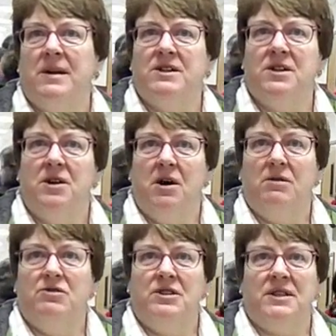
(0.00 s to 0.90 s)
right to
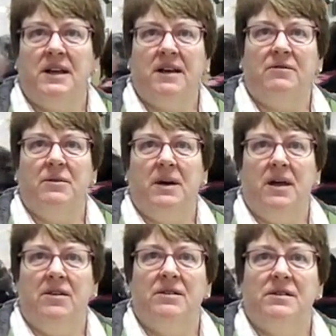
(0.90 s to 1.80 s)
know, just like
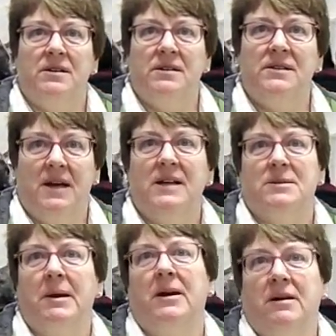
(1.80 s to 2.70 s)
every other
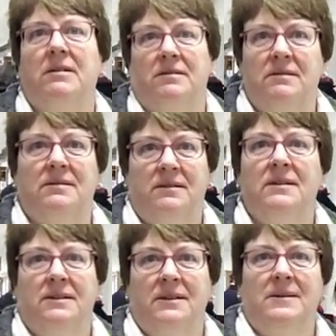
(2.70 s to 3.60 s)

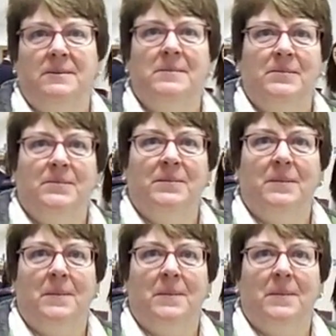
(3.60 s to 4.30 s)
taxpayer.